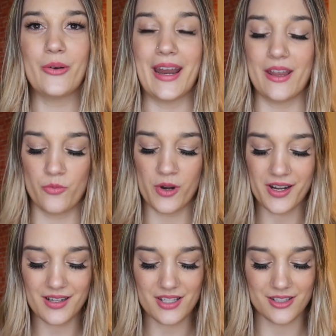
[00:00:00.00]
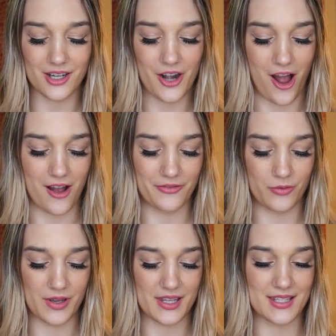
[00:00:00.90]
All right, we're gonna start off
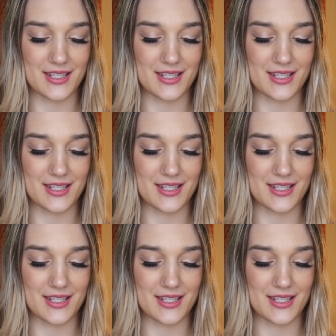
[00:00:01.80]
with